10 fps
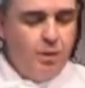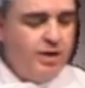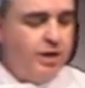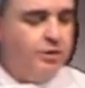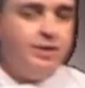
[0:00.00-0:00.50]
we're
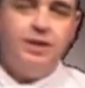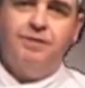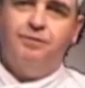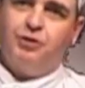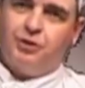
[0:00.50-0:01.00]
going to
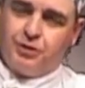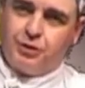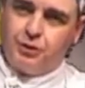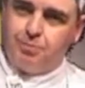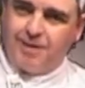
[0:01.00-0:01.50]
give the shirt a
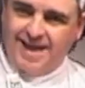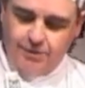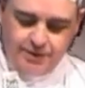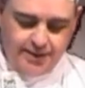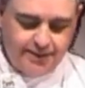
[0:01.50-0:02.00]
good
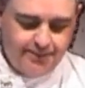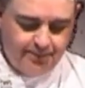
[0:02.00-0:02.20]
pounding.